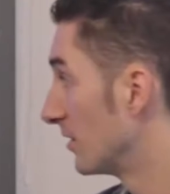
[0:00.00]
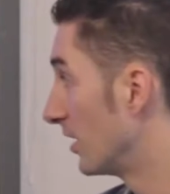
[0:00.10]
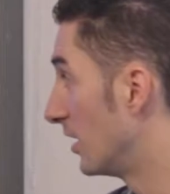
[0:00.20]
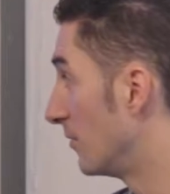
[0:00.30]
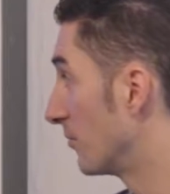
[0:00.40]

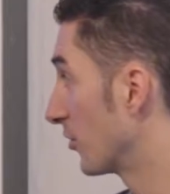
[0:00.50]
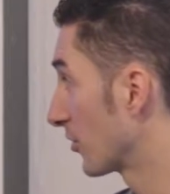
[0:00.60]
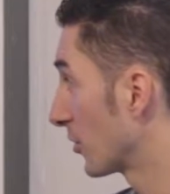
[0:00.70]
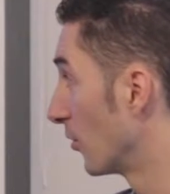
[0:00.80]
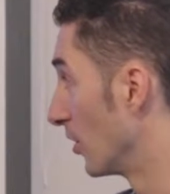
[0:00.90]
So
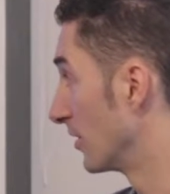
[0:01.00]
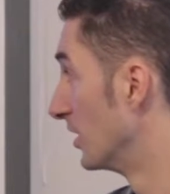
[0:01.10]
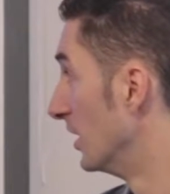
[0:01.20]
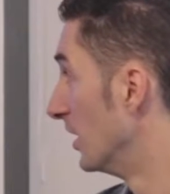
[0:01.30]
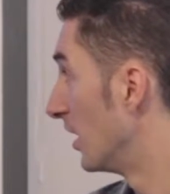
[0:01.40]
it's quite
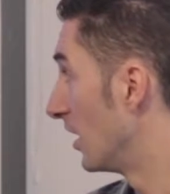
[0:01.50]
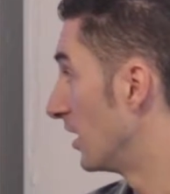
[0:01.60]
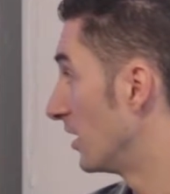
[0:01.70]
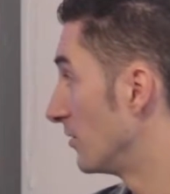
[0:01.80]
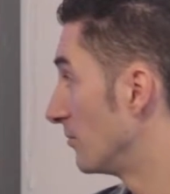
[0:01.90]

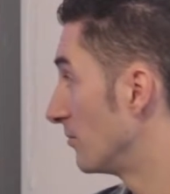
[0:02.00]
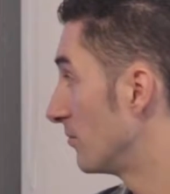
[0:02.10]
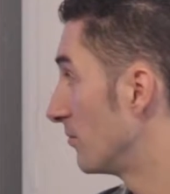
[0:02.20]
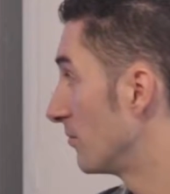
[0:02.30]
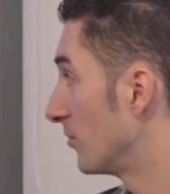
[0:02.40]
a
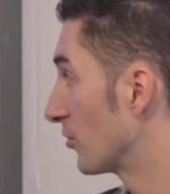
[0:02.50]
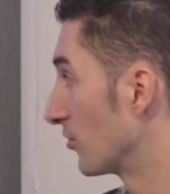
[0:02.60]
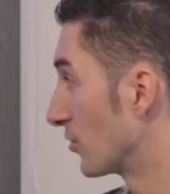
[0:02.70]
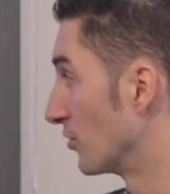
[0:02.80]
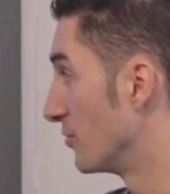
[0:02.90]
sort
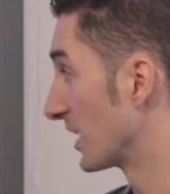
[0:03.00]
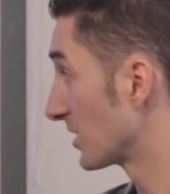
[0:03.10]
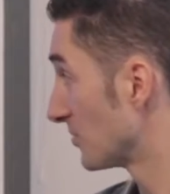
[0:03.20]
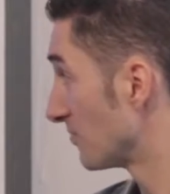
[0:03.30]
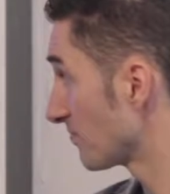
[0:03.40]
of good
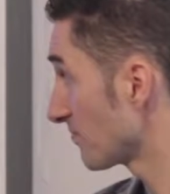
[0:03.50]
mix.